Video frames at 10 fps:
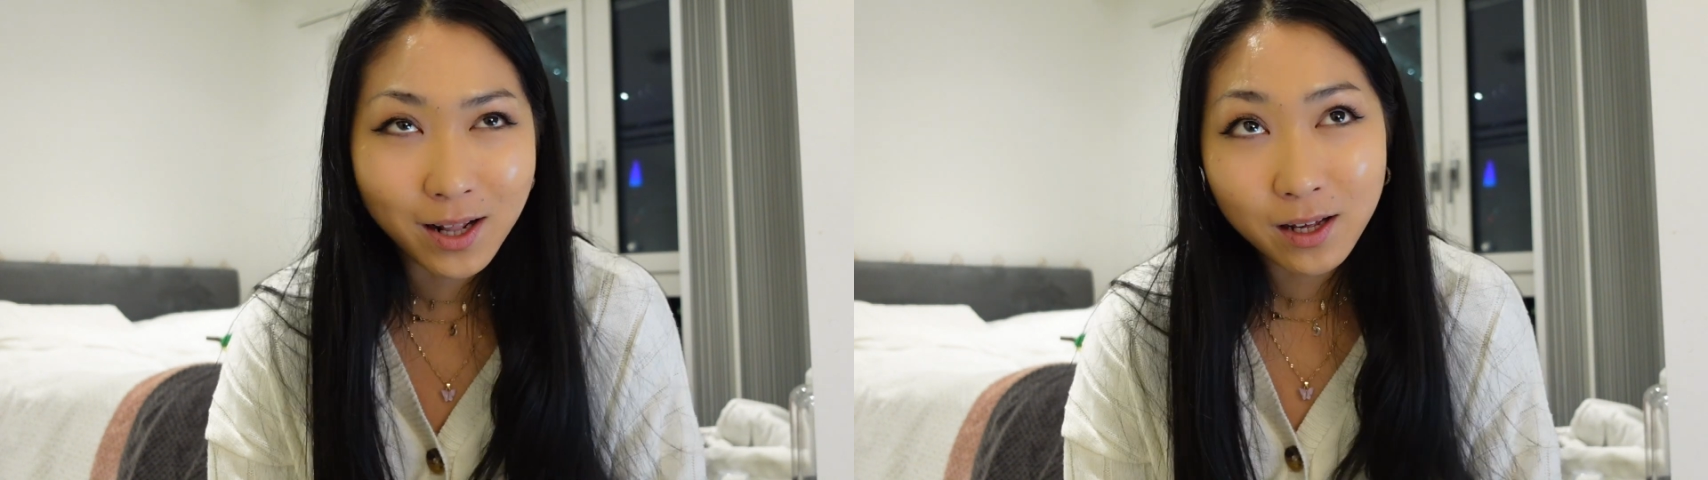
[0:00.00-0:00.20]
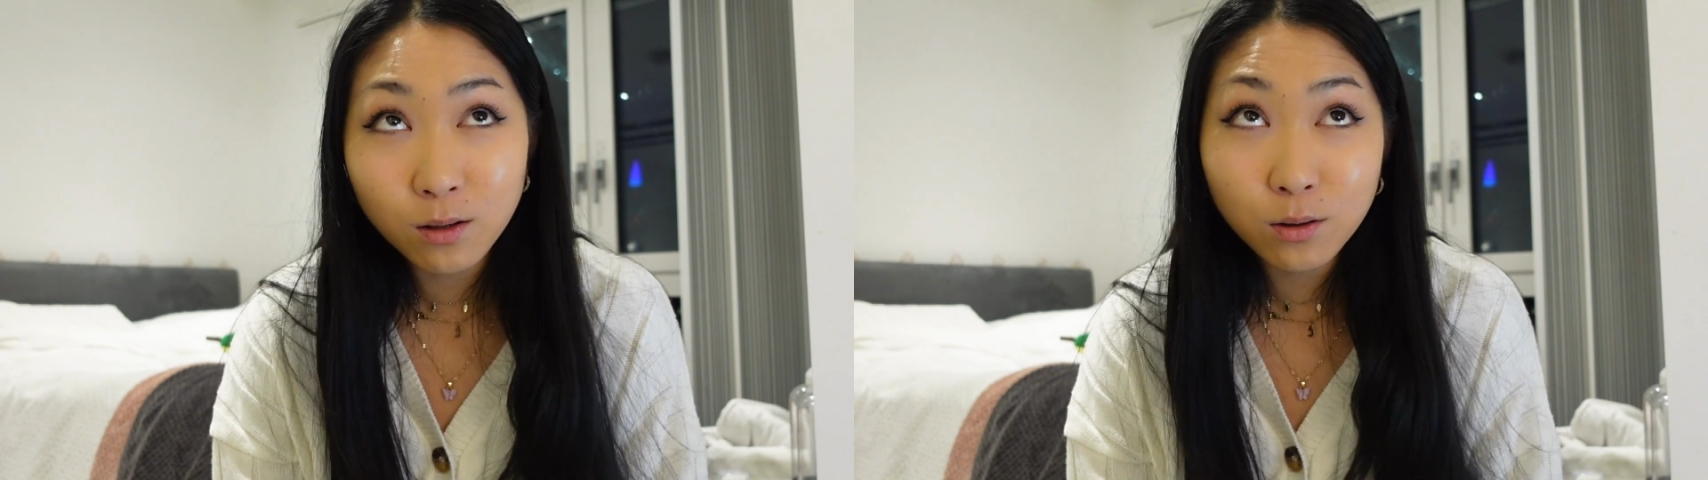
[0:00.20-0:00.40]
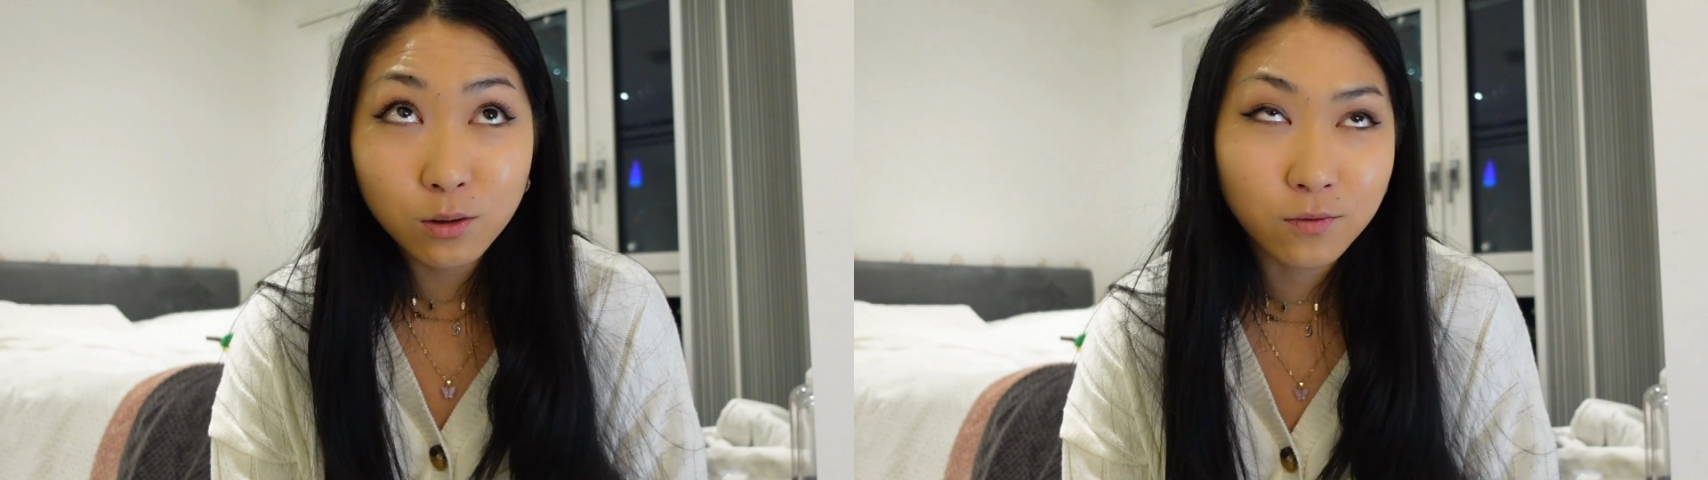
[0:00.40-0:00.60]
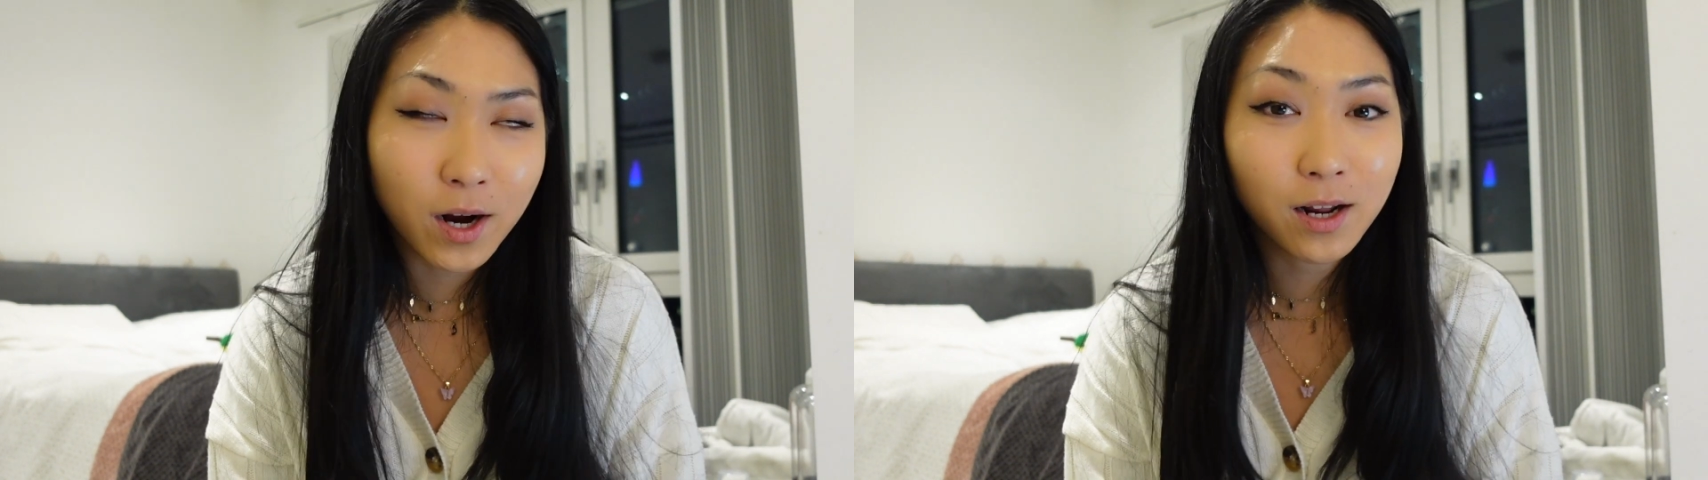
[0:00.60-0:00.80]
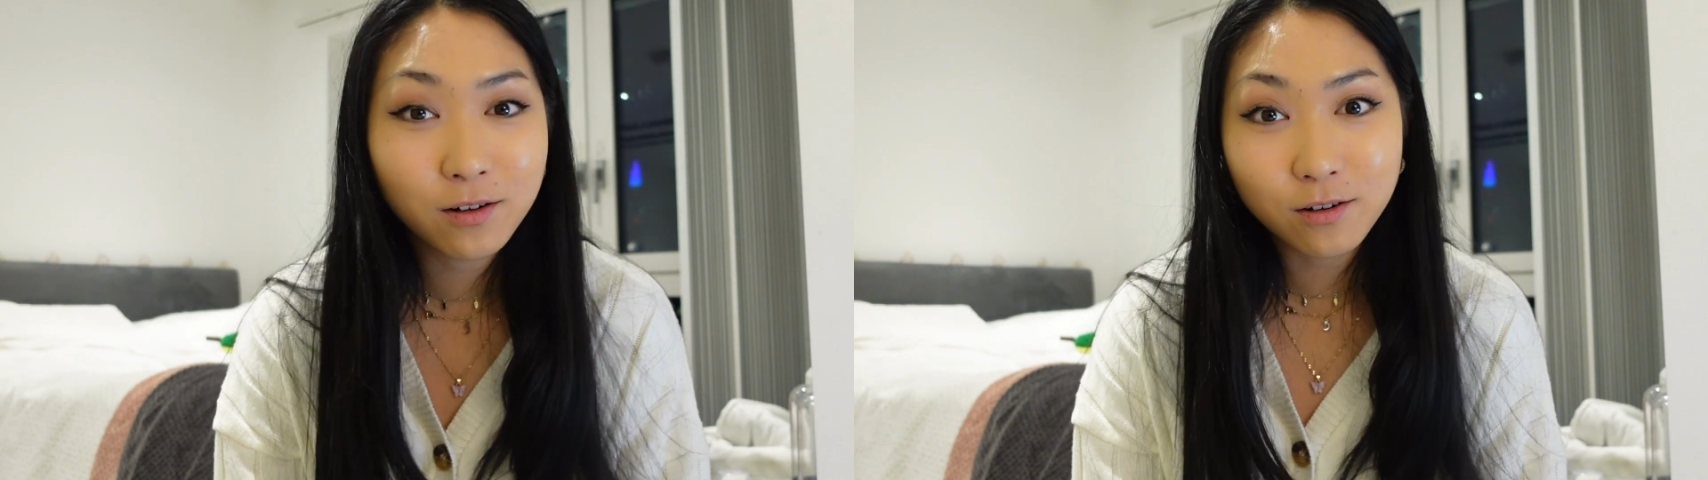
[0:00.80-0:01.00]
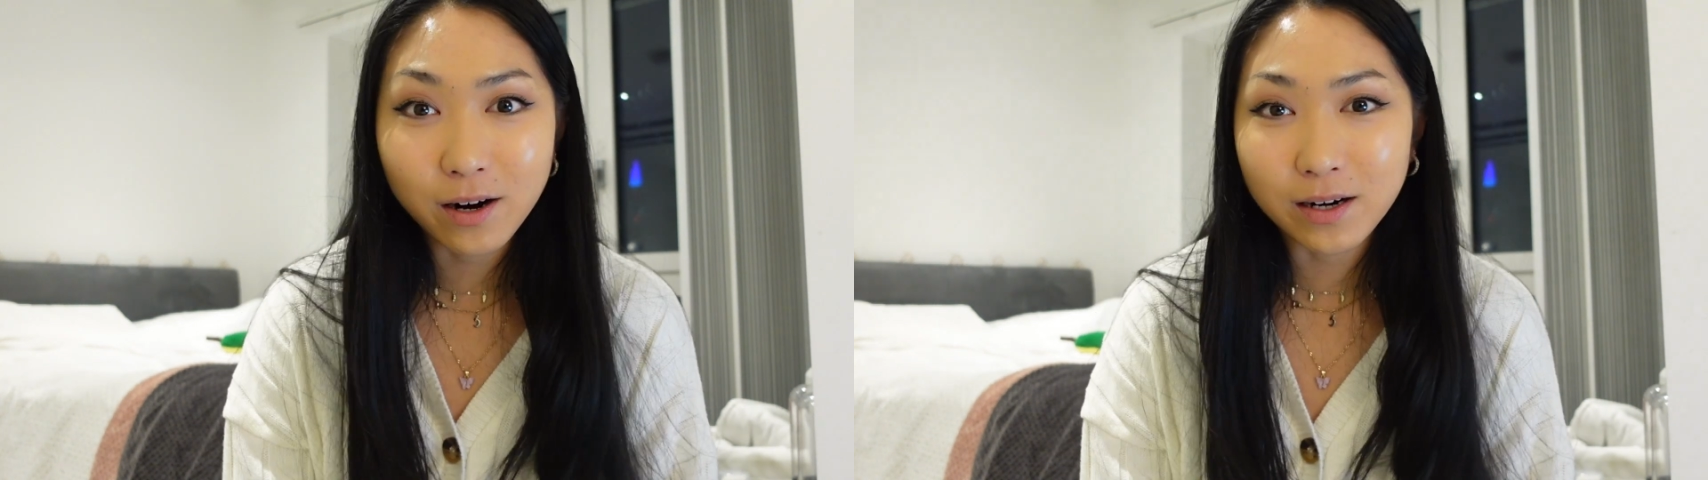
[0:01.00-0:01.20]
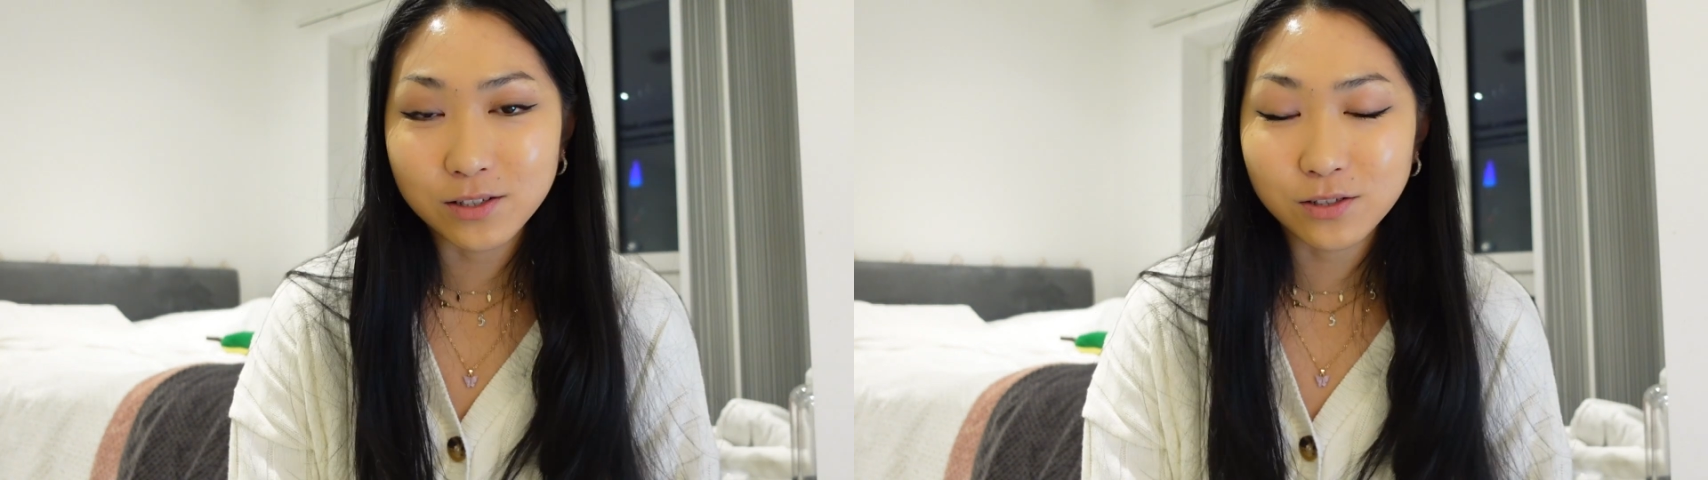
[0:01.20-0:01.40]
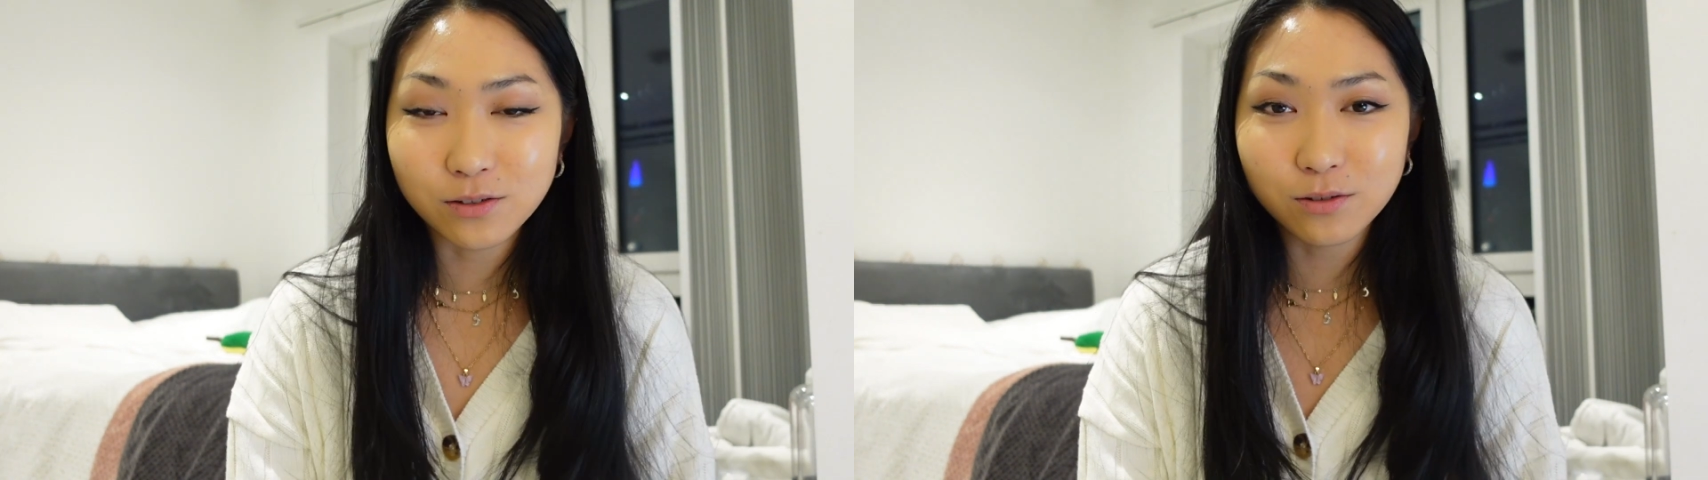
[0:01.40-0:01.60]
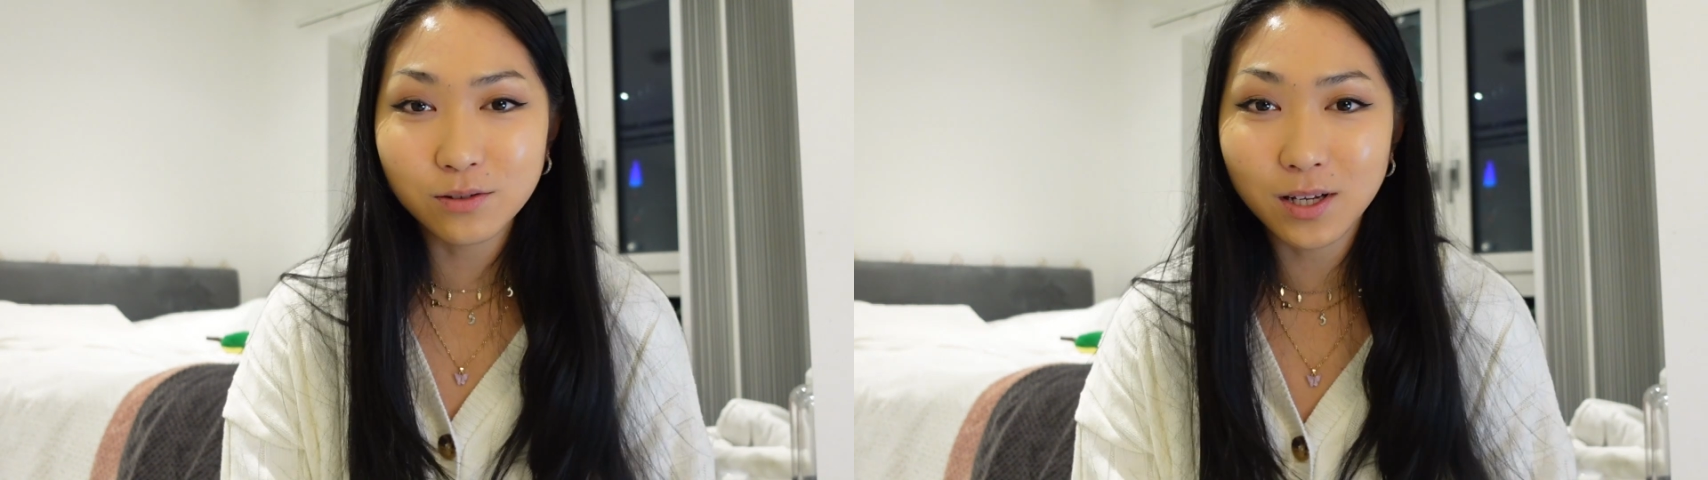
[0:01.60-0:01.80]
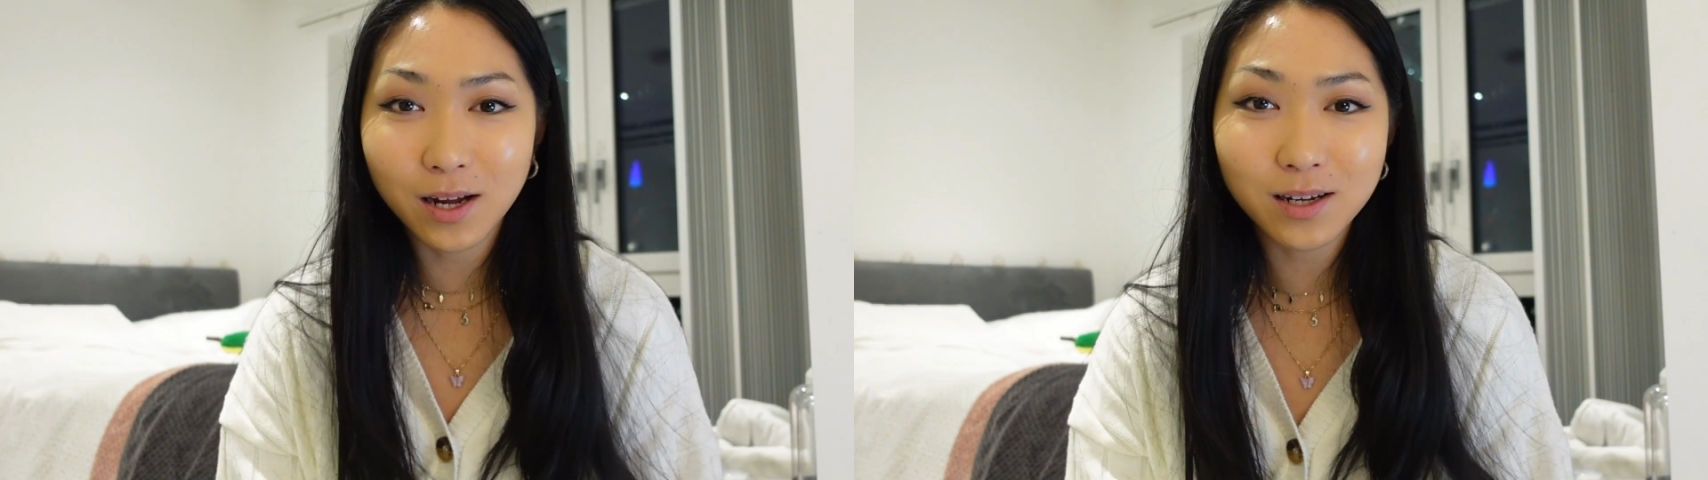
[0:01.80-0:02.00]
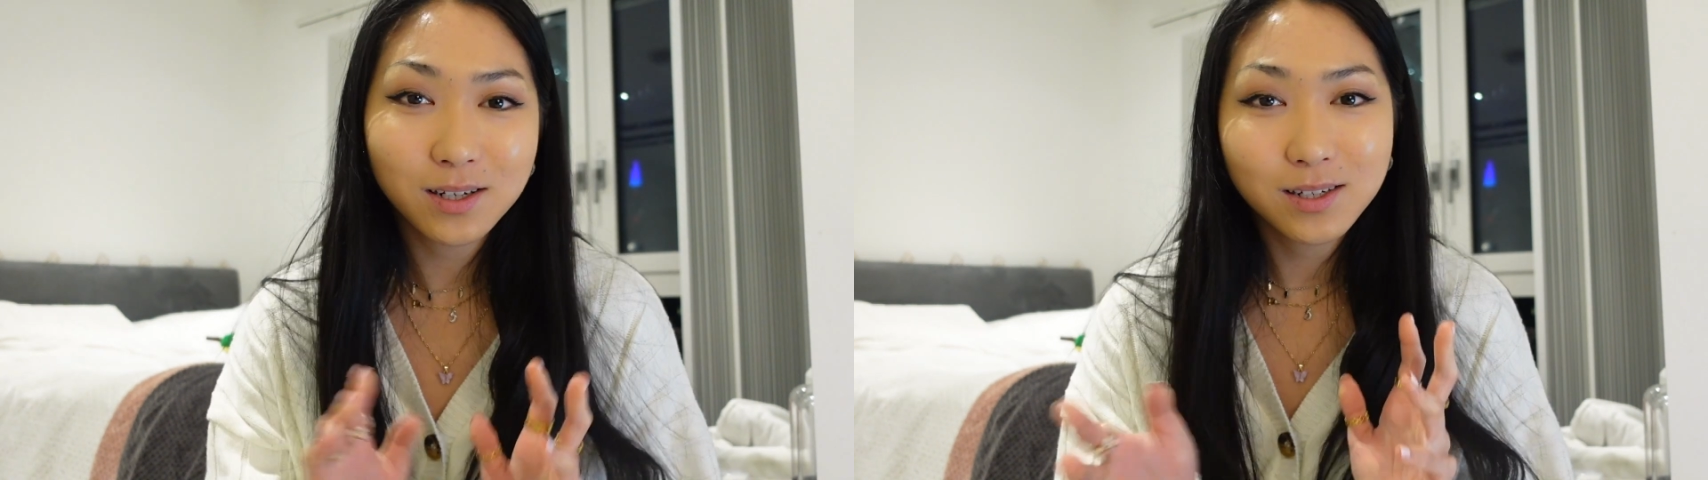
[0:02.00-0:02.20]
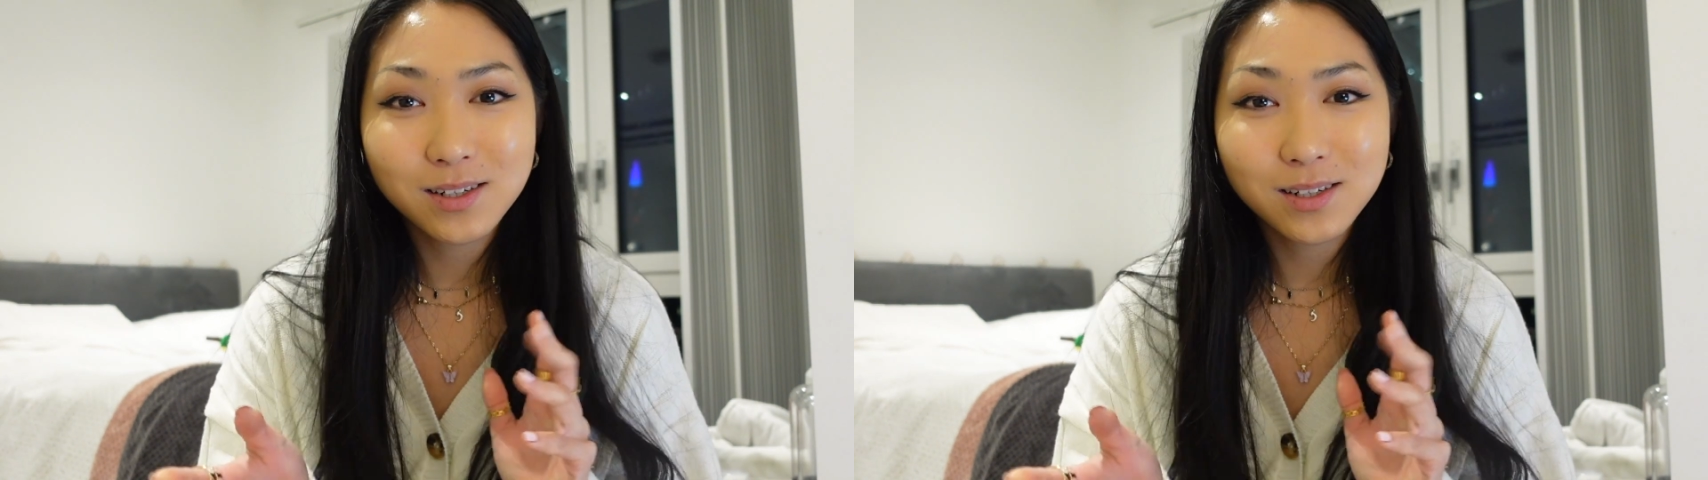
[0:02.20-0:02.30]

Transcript: Like, oh, write out your gratitudes, like